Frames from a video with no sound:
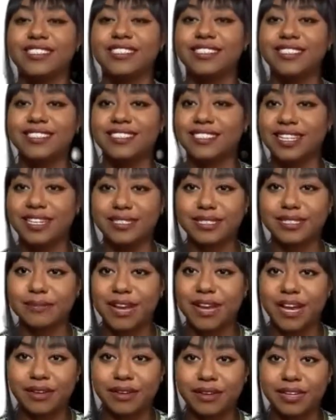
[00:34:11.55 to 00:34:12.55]
discuss
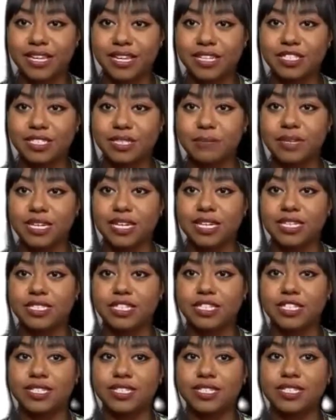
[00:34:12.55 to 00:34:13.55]
about it, just because
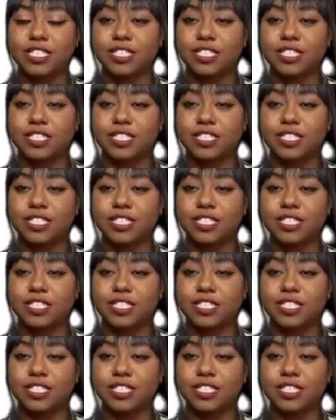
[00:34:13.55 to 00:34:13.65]
there is